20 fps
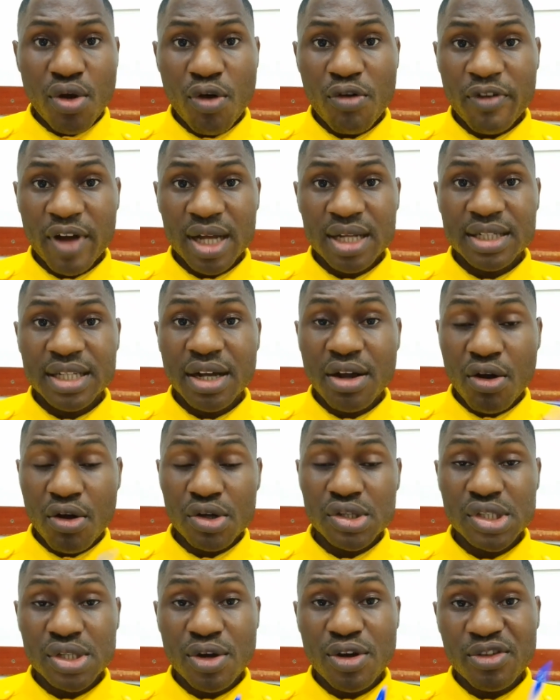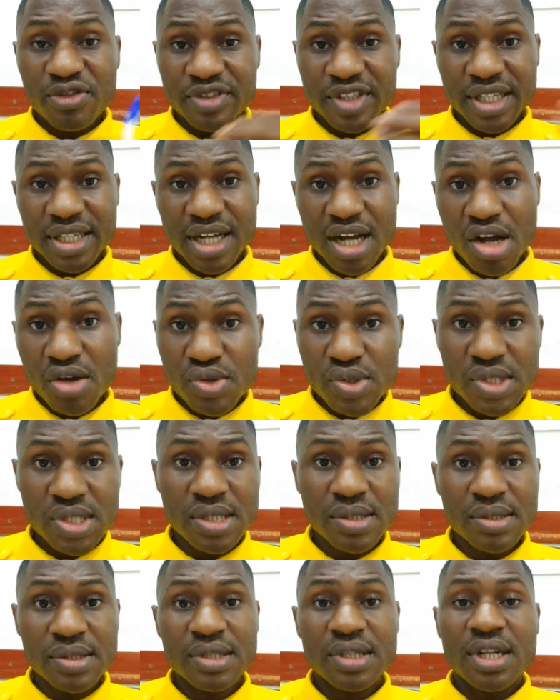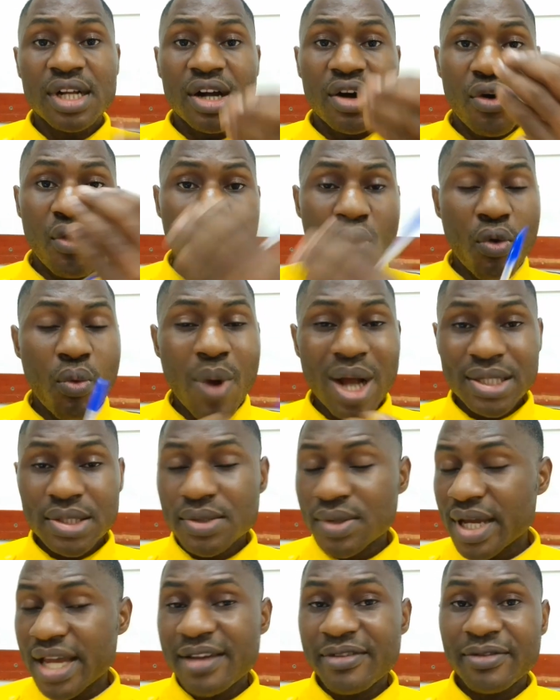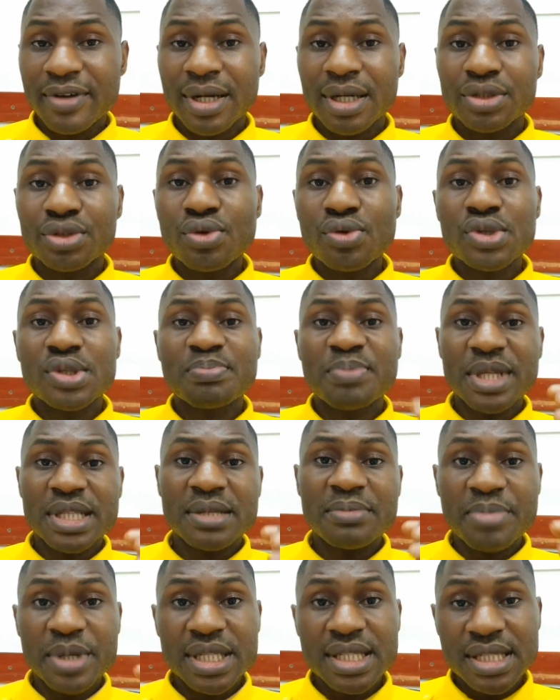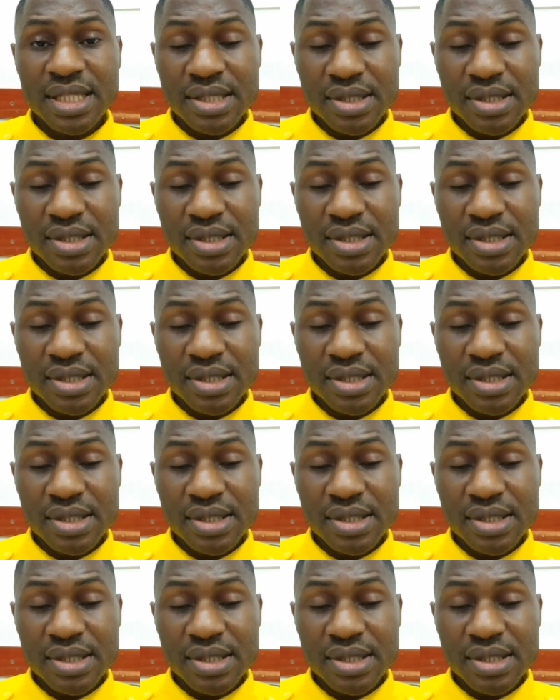cover the cost of the council or whatsoever. Those petty